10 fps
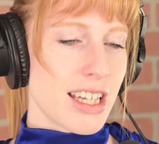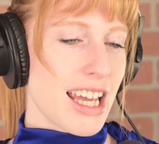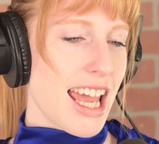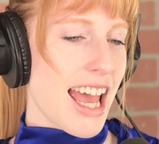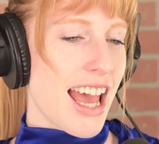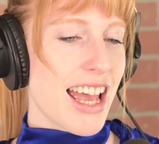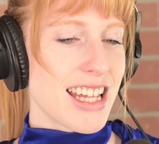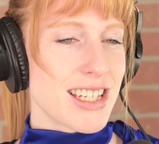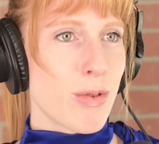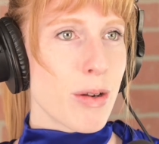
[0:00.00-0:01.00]

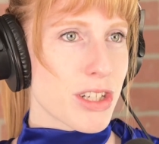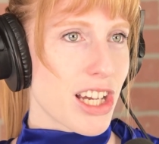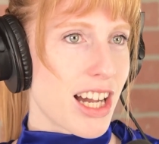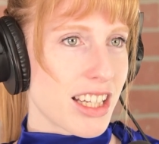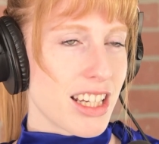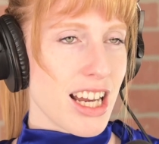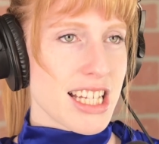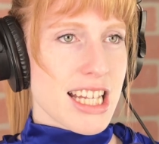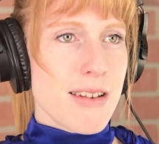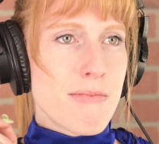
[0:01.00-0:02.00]
And we were talking, and I
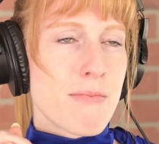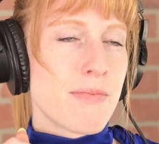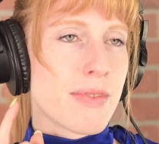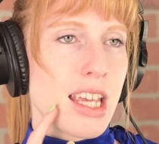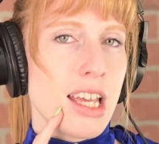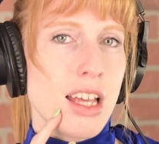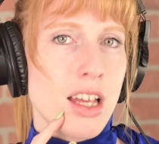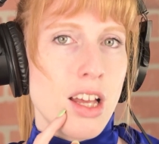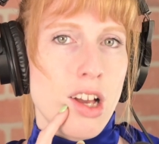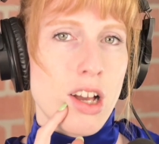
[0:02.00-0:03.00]
said,
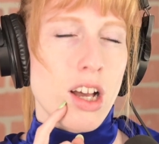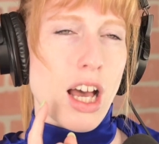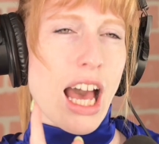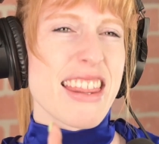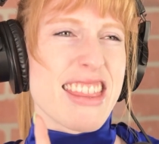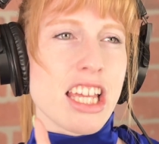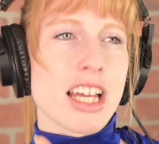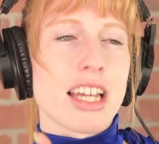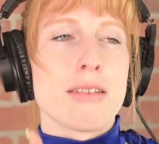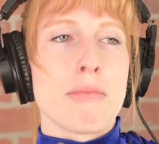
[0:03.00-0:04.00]
I think
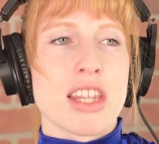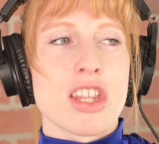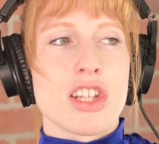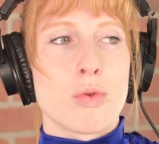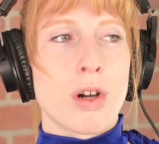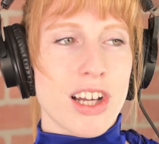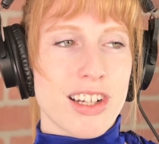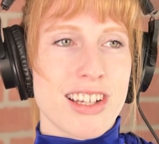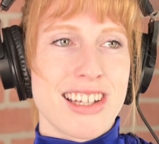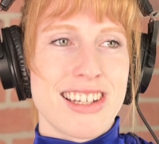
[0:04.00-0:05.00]
I can make this
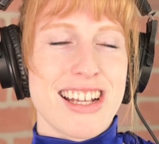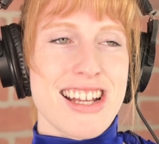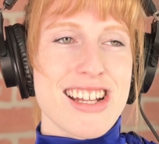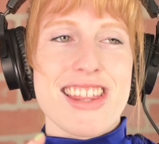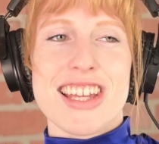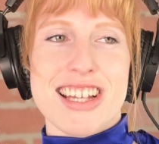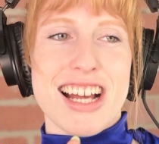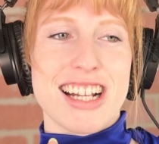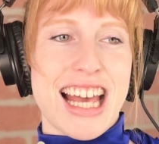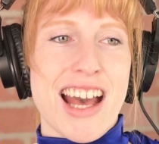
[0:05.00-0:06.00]
work. And I think he kind
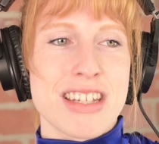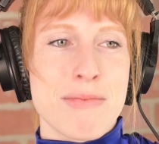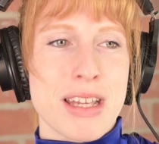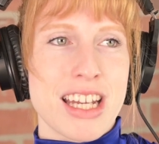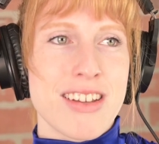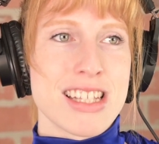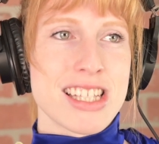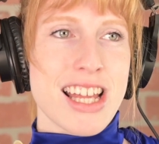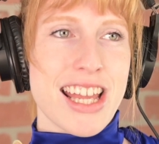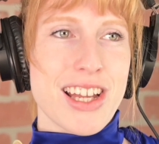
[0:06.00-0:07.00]
of laughed at me and he was
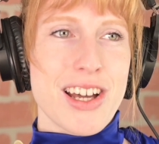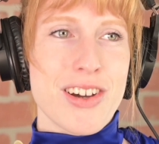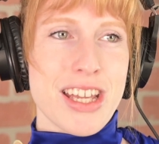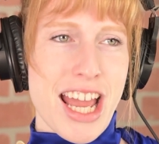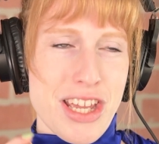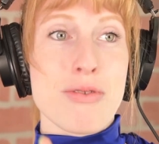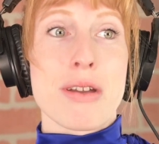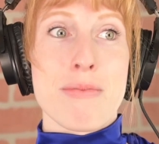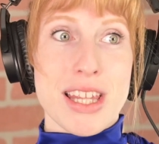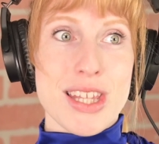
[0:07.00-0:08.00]
like, oh yeah, you can
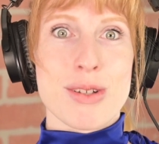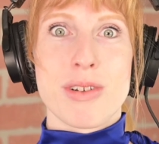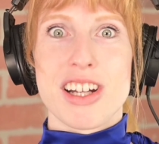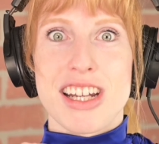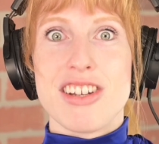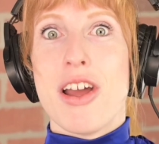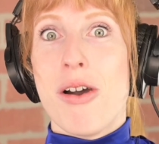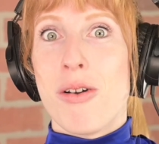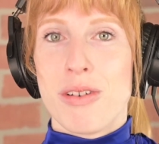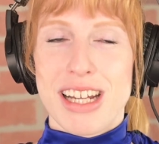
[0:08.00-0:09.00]
make this work and
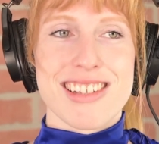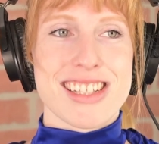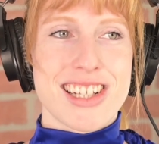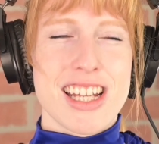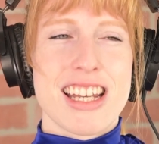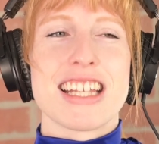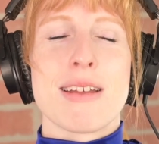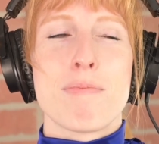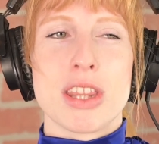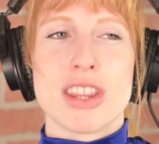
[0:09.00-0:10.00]
no one else could. And I
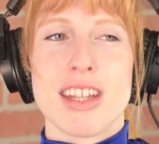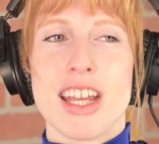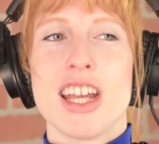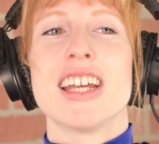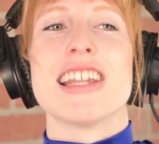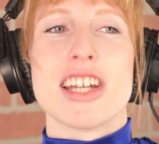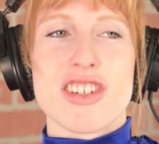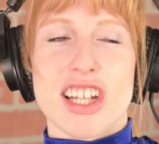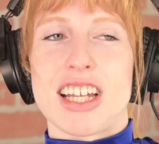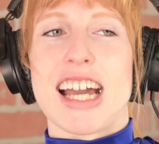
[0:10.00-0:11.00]
said, but there's
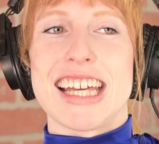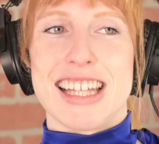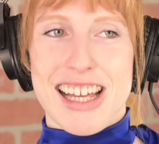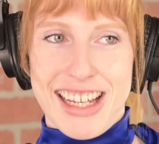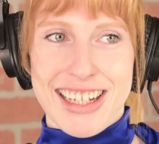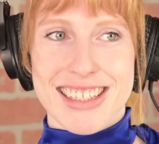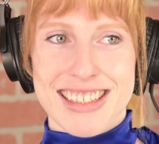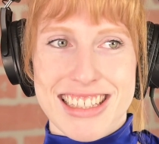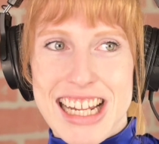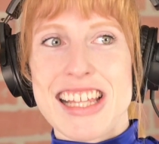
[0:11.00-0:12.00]
a guideline
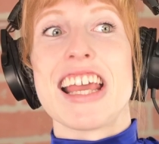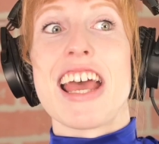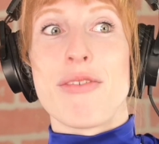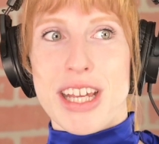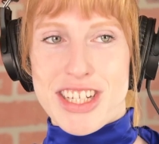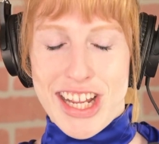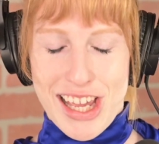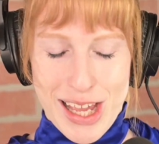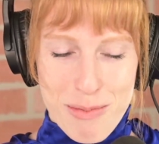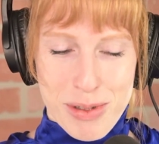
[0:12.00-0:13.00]
in the FHA
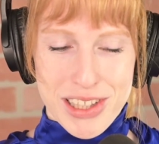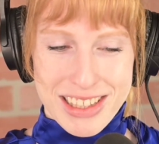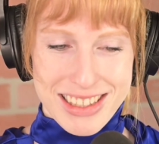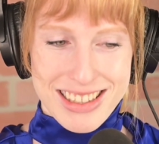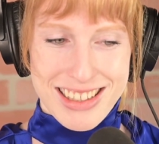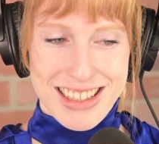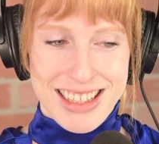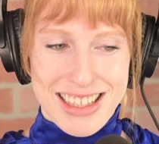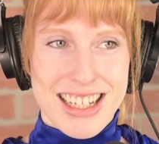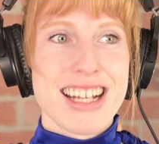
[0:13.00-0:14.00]
handbook
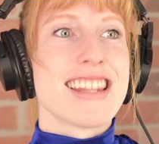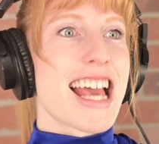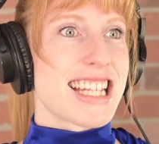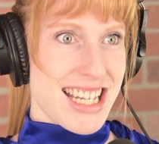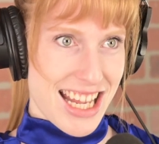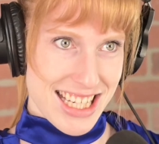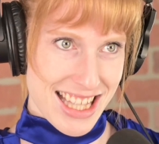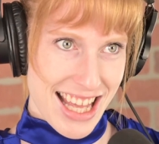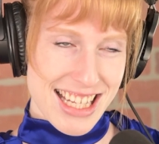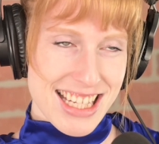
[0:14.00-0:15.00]
that states
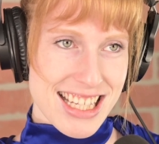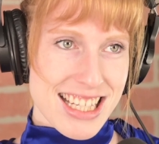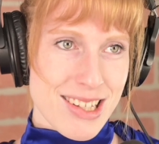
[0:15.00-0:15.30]
this.